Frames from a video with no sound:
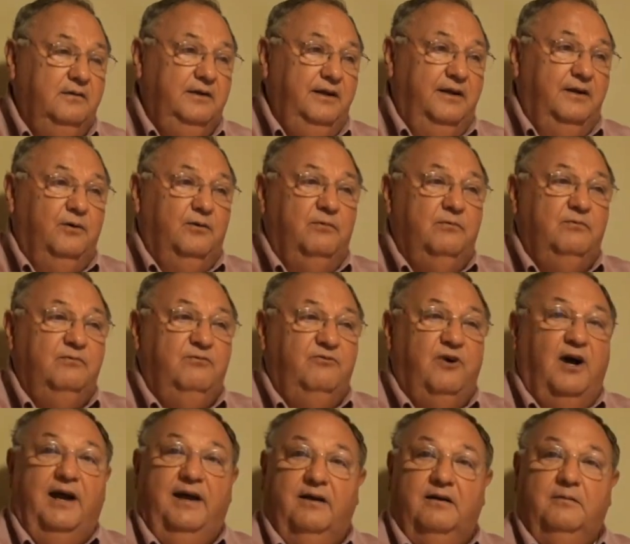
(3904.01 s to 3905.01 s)
you know,
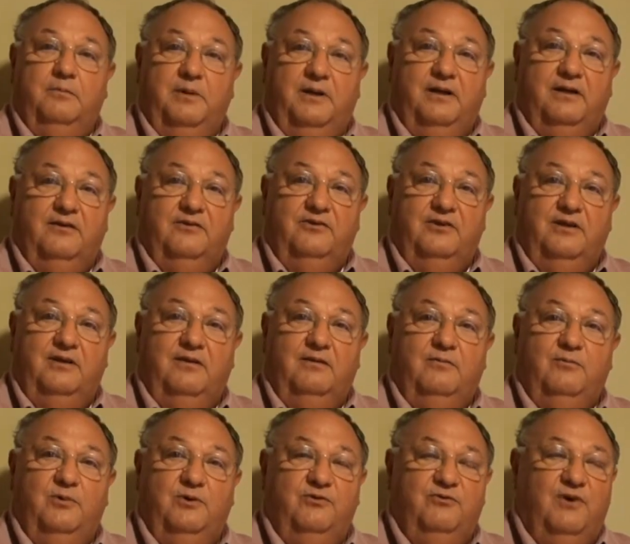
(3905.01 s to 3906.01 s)
fired because he
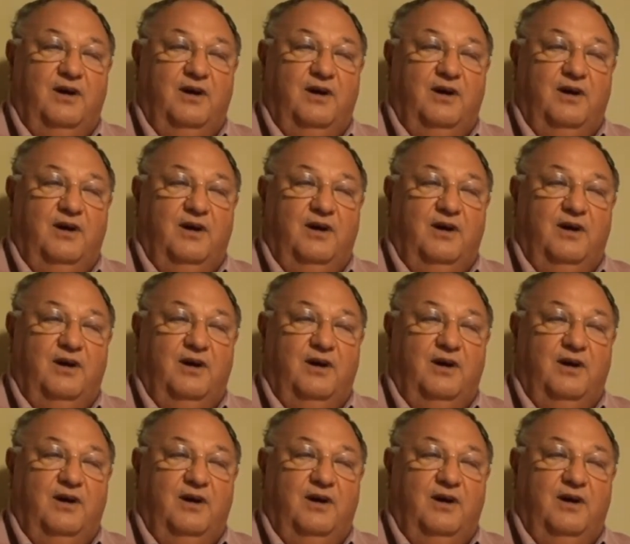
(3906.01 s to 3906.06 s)
was